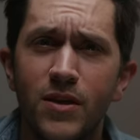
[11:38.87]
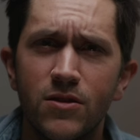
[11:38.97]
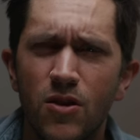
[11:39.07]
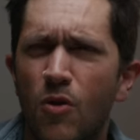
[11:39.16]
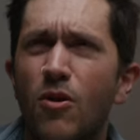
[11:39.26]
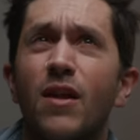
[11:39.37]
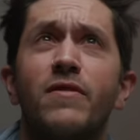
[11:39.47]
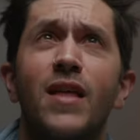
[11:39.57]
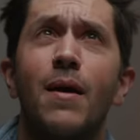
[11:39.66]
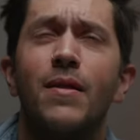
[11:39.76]
inch, no, not
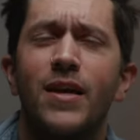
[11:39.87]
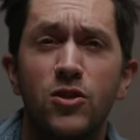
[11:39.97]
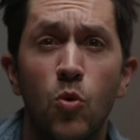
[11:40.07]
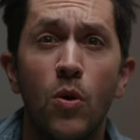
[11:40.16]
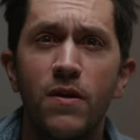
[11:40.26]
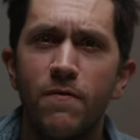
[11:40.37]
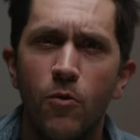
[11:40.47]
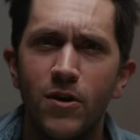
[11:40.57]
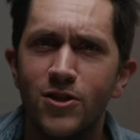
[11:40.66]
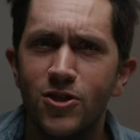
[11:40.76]
even that, like a
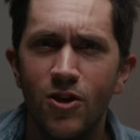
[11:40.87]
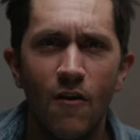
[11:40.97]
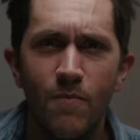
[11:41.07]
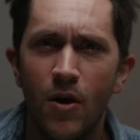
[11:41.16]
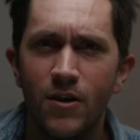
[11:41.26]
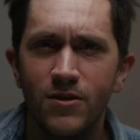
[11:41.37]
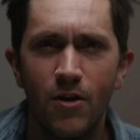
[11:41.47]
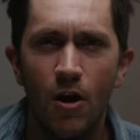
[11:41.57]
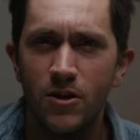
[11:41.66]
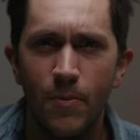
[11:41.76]
24 inch softbox,
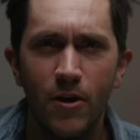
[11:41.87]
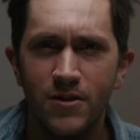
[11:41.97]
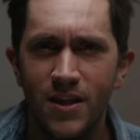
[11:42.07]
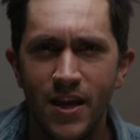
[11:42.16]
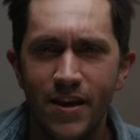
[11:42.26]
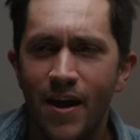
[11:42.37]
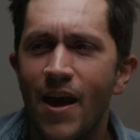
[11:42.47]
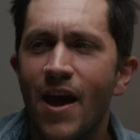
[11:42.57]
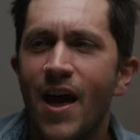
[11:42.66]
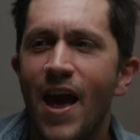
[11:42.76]
octobox thing.
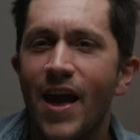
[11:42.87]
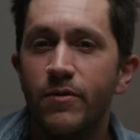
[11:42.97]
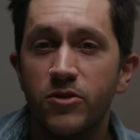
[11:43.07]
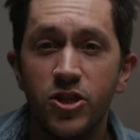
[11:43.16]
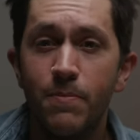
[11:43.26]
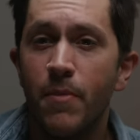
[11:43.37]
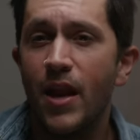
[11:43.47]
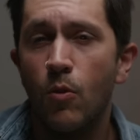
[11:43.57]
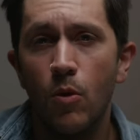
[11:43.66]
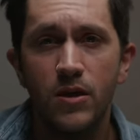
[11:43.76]
And it was cheap
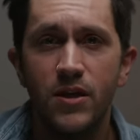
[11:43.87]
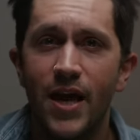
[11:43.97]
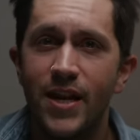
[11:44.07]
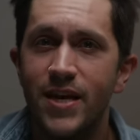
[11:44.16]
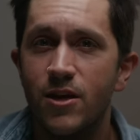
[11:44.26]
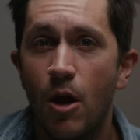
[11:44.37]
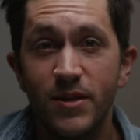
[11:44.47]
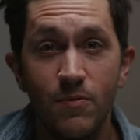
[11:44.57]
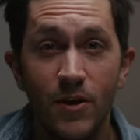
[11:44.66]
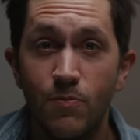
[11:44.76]
and it worked and it got me
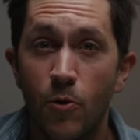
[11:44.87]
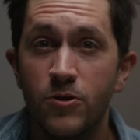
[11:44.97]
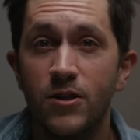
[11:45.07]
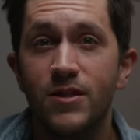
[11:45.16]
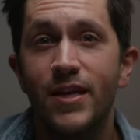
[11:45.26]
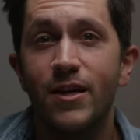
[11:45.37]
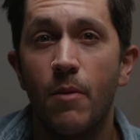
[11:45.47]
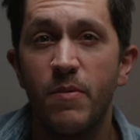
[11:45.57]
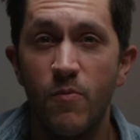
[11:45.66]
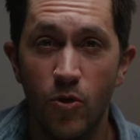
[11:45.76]
some nice portraits and it
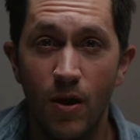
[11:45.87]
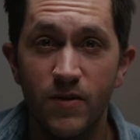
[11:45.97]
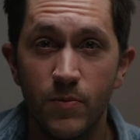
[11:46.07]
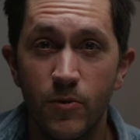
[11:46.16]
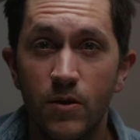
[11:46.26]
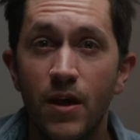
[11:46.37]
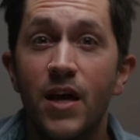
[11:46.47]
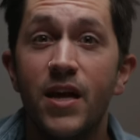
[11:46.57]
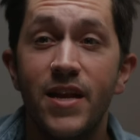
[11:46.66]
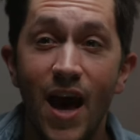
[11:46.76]
got me more comfortable.
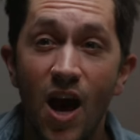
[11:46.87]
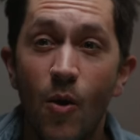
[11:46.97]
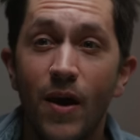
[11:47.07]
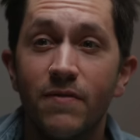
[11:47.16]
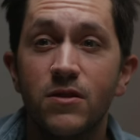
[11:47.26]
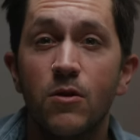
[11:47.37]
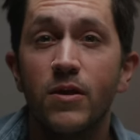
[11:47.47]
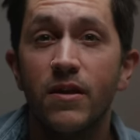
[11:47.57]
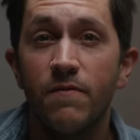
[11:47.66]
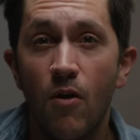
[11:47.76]
Now I've
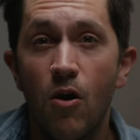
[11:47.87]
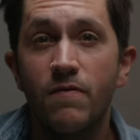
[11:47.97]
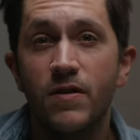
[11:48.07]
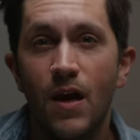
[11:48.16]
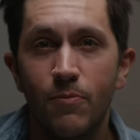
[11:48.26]
slowly evolved and